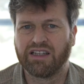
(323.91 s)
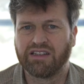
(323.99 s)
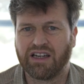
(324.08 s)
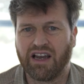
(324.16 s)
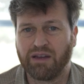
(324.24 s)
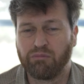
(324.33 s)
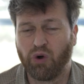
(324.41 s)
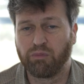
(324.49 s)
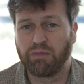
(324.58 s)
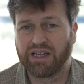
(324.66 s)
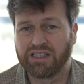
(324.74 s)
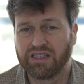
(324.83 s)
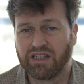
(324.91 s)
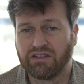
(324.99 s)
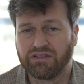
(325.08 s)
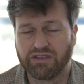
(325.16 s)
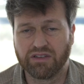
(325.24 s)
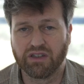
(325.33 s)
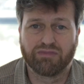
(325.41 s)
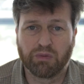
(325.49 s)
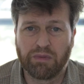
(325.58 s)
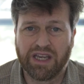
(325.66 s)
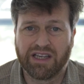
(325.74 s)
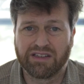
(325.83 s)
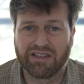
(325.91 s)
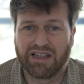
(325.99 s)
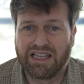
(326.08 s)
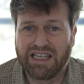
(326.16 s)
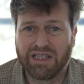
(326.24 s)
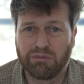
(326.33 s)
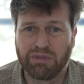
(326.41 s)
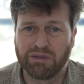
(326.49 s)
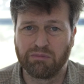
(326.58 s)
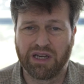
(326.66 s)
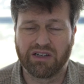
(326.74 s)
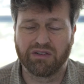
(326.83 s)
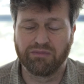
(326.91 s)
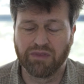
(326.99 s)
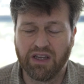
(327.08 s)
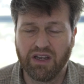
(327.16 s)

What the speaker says: and that I bought myself to make it a little bit better.